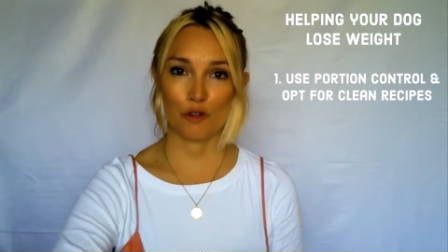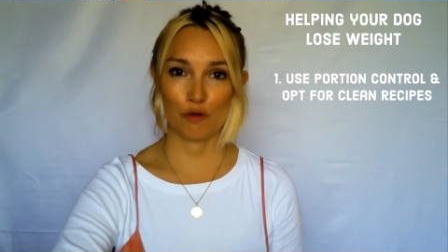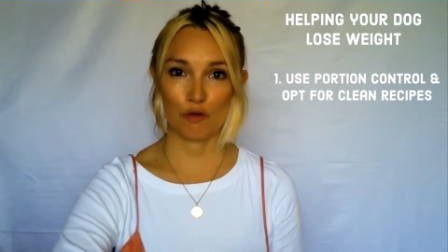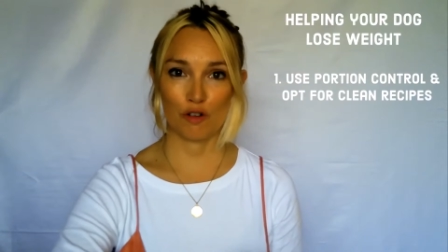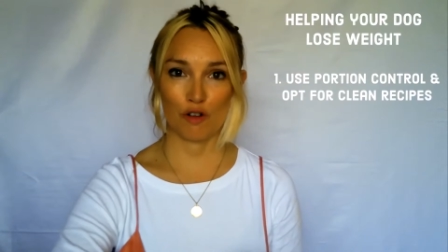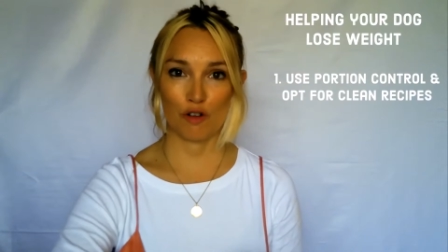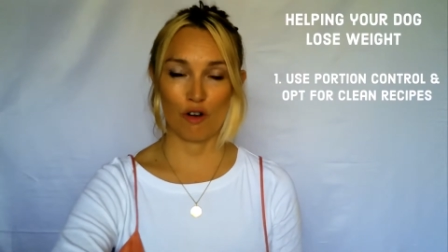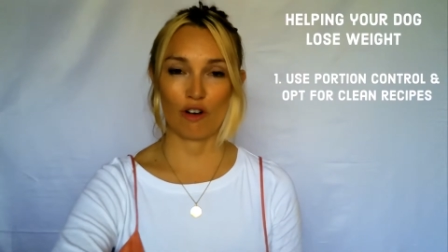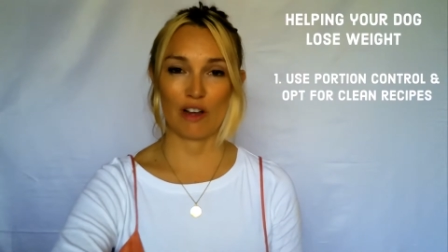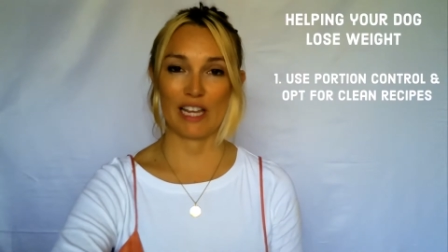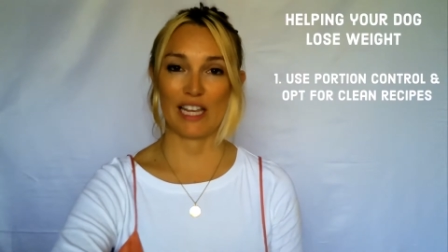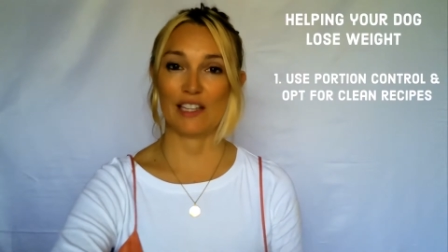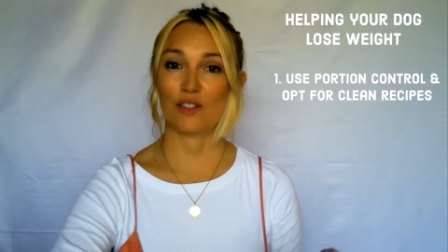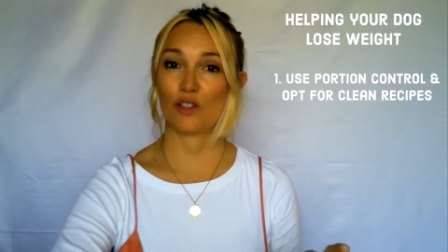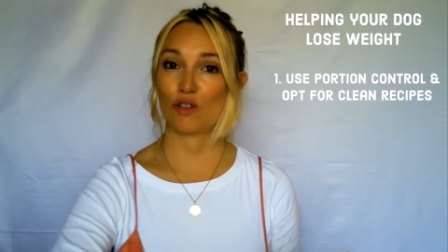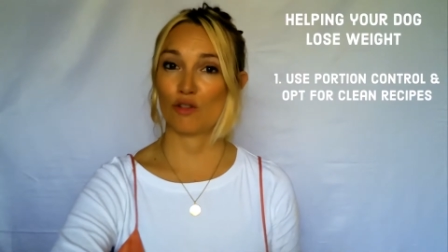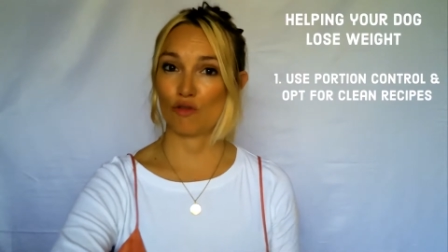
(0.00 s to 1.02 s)
your dog
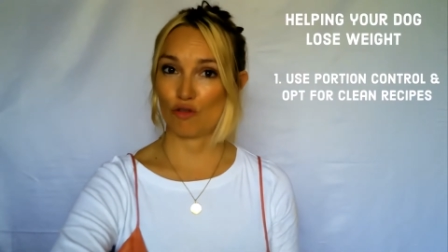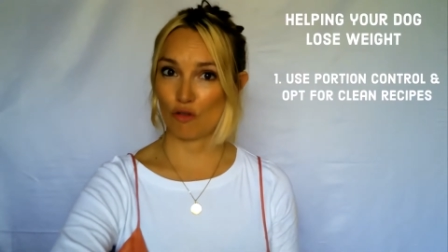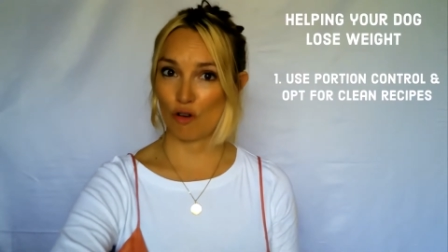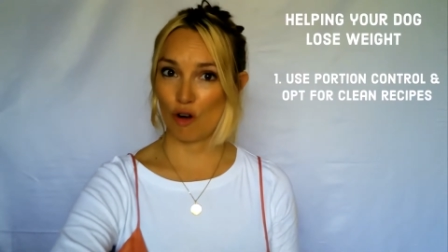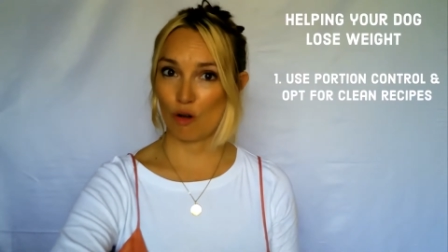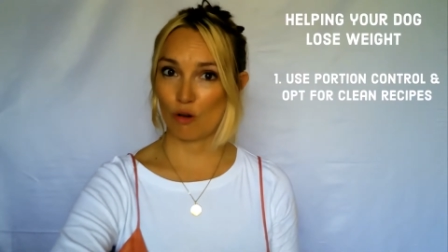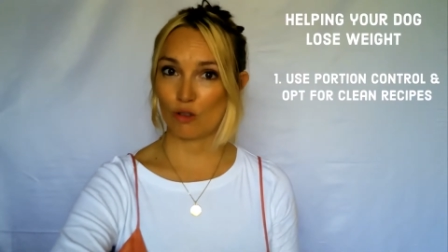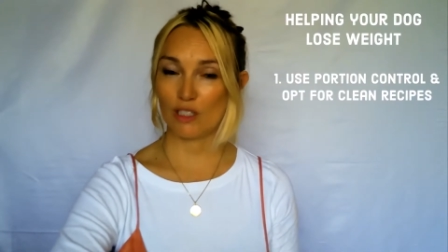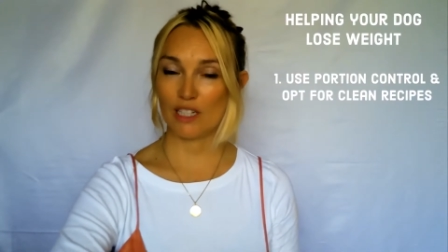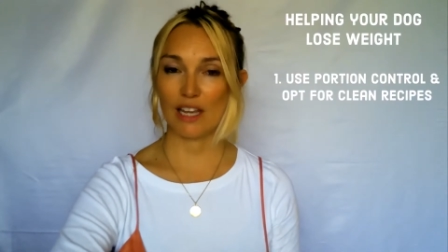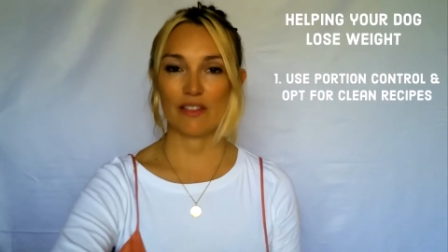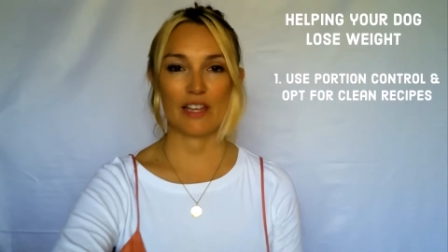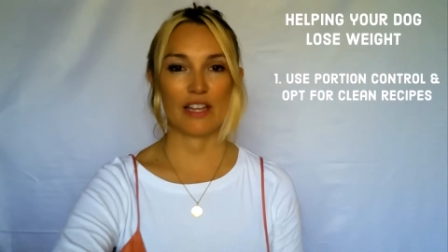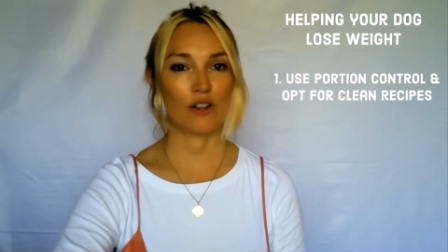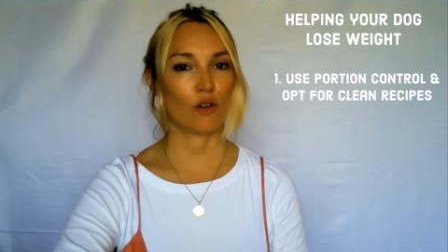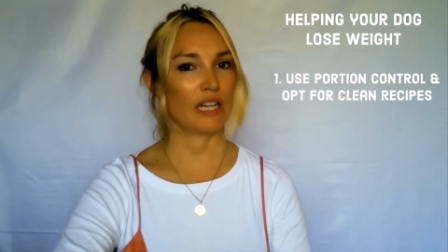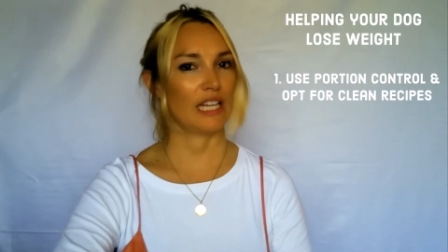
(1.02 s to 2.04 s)
is controlled and
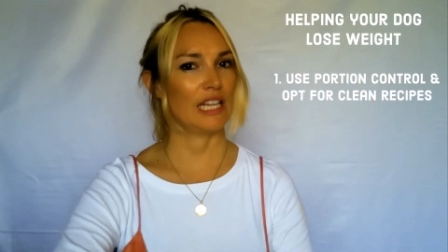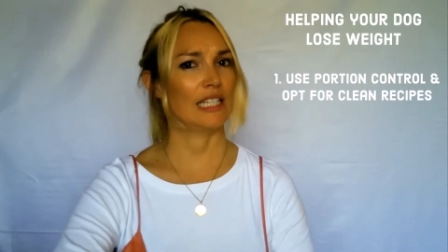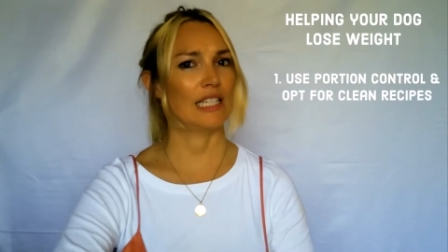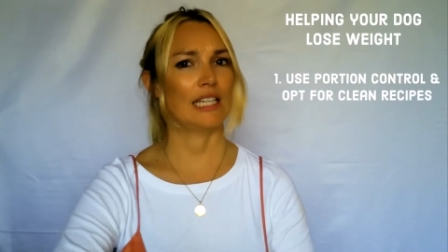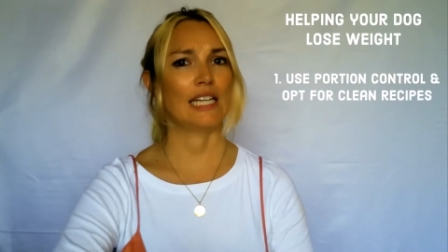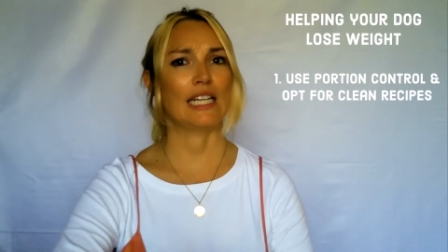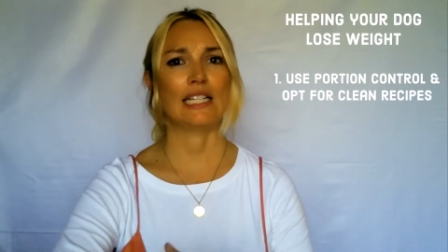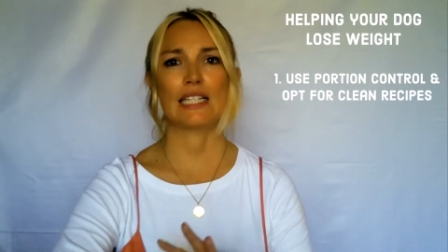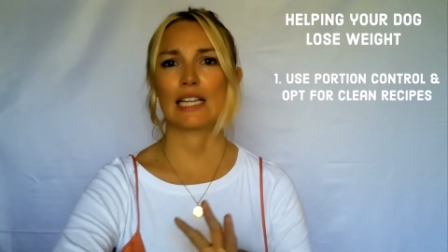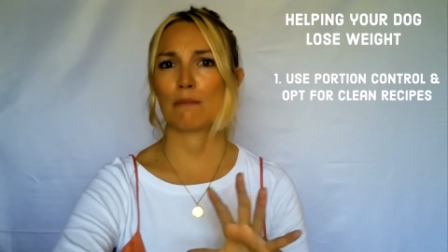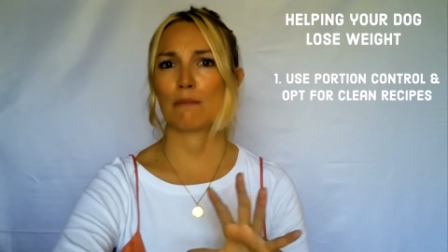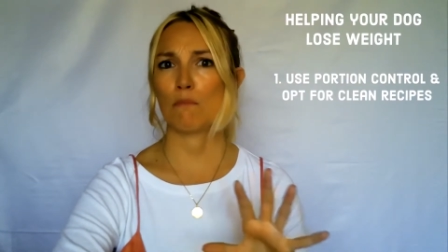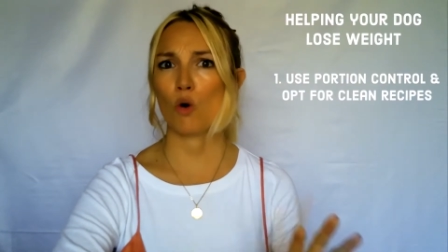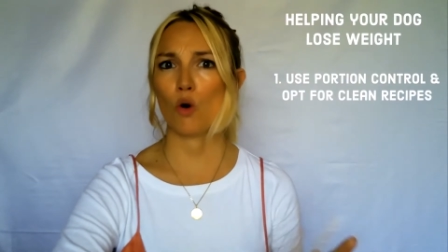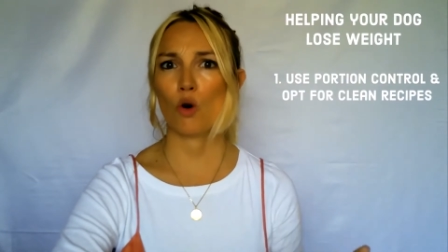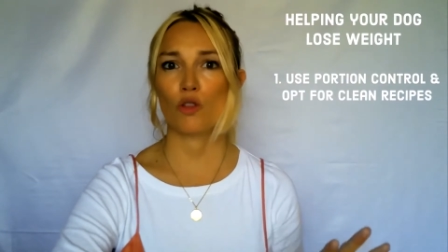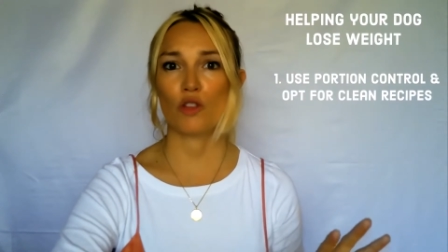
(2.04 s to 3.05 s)
they're not eating
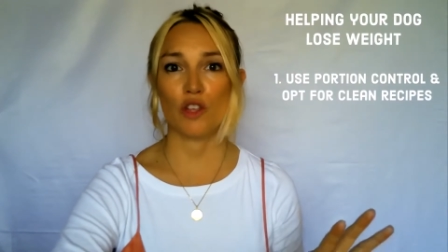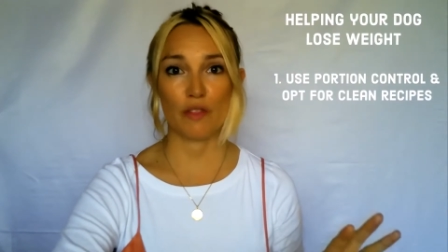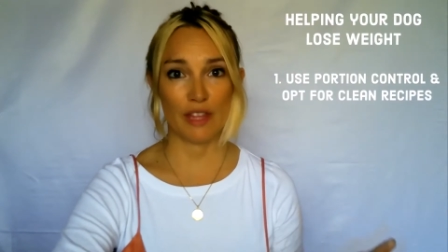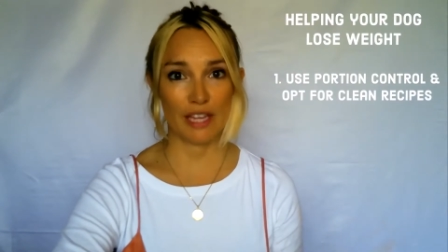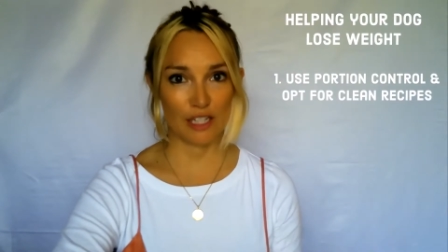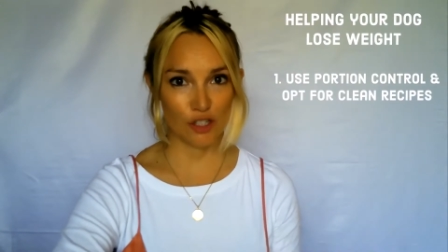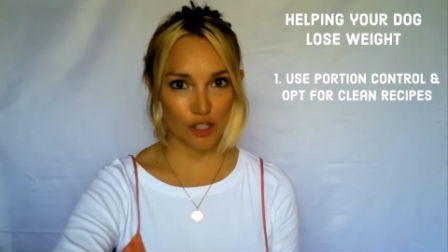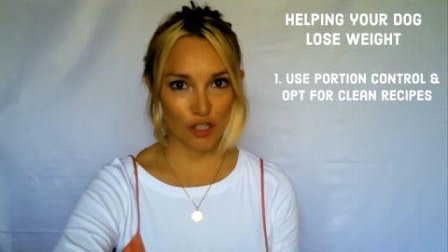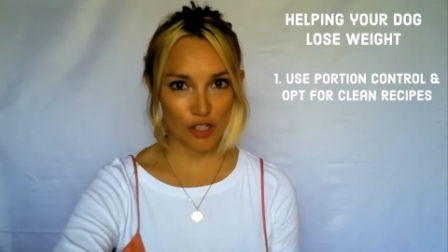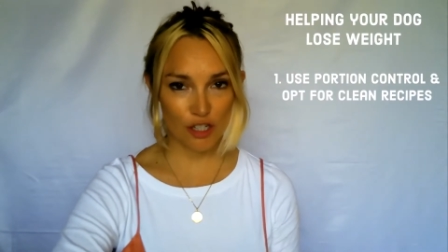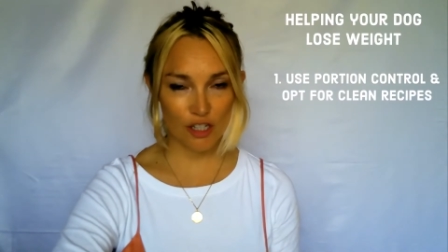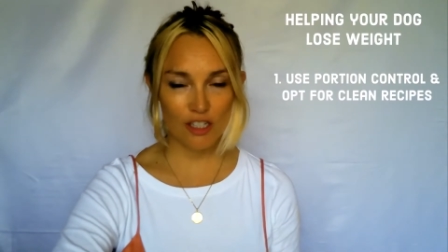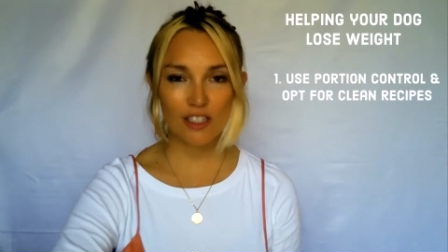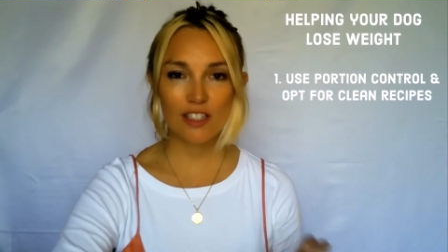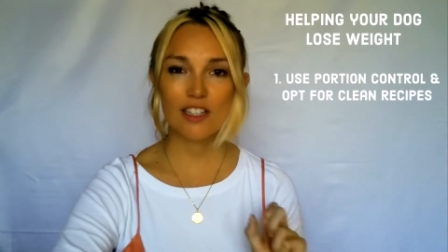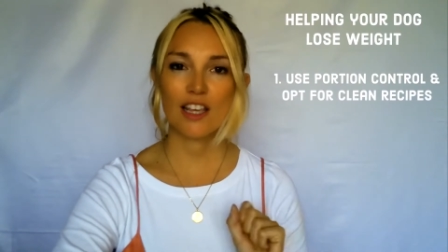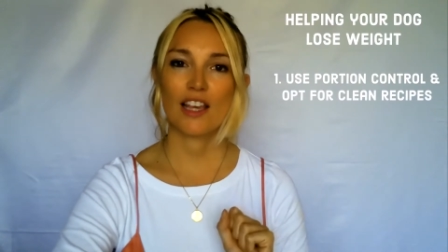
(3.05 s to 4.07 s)
more than they
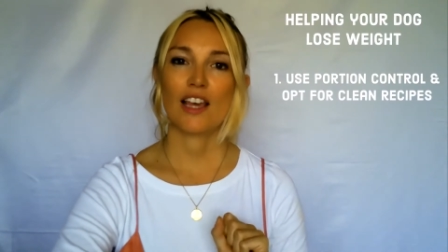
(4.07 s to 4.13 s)
should.